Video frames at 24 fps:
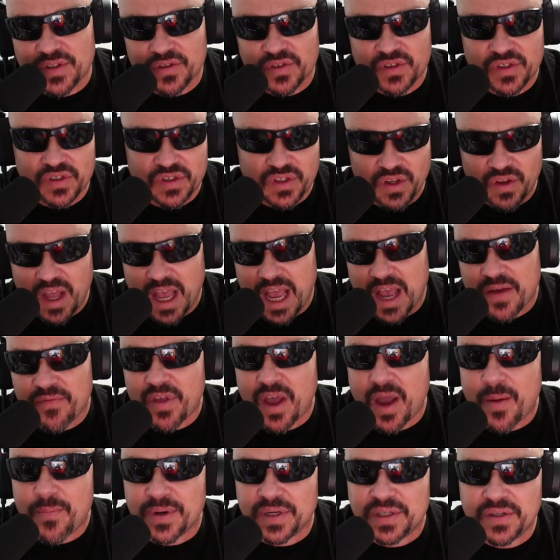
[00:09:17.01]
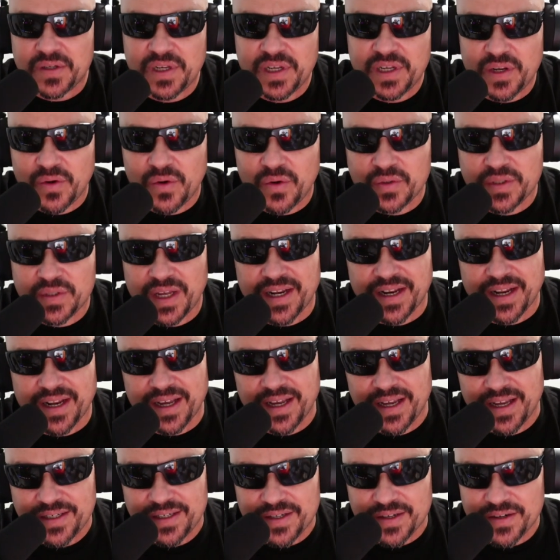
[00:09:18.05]
you'll still have the opportunity to hold on to
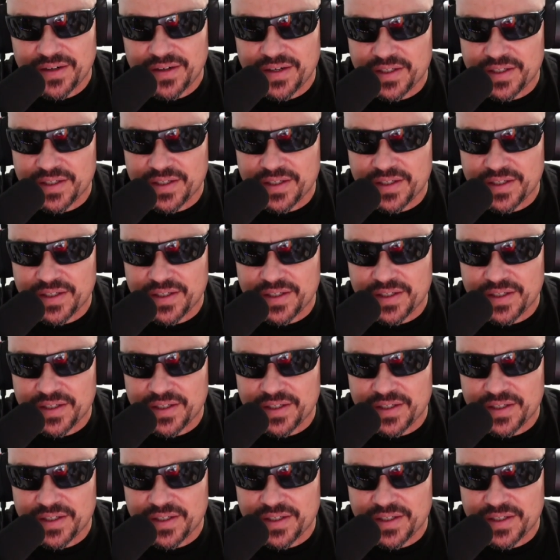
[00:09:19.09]
Hunter.